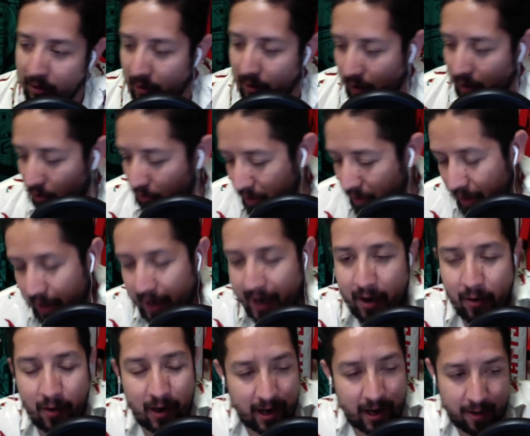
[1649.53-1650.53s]

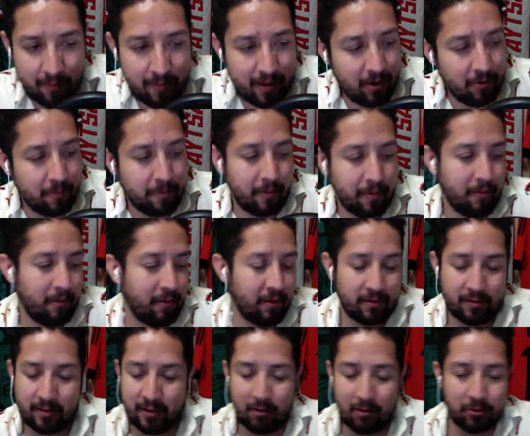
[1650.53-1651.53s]
mexicano el enemigo pero
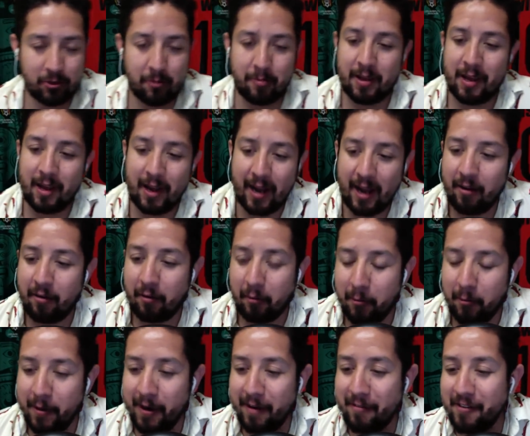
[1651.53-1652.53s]
es otro mexicano, or
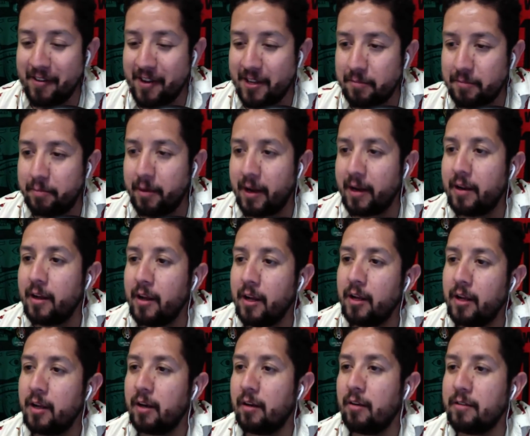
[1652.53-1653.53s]
whatever it is, but,
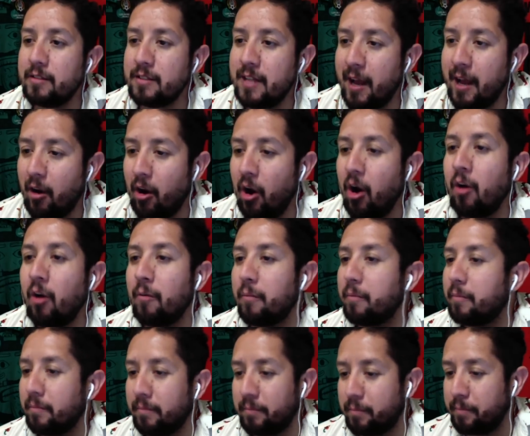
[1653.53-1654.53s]
it's not
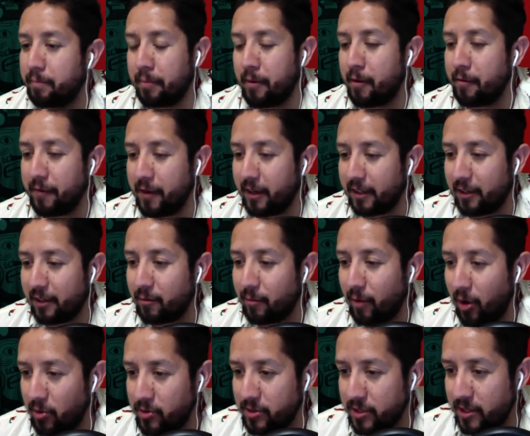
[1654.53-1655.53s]
all perfect and
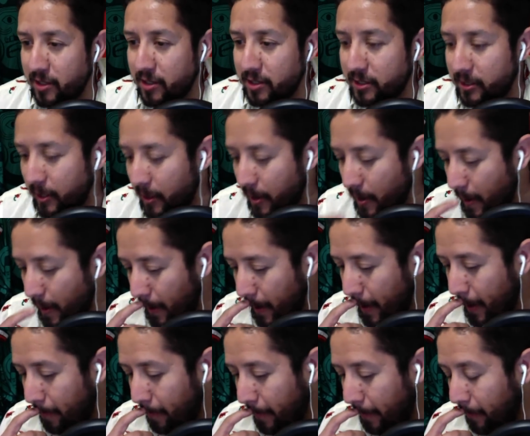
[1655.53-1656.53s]
roses.
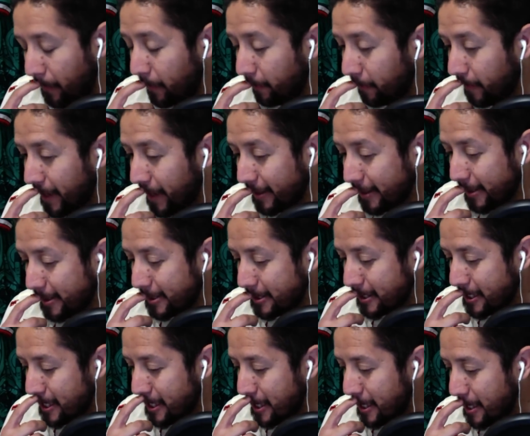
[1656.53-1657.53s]
I would have liked to
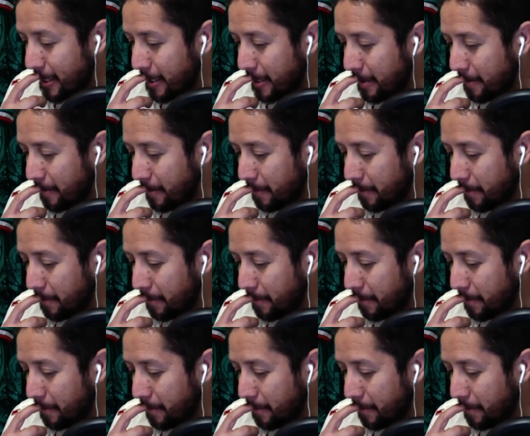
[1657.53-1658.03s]
see,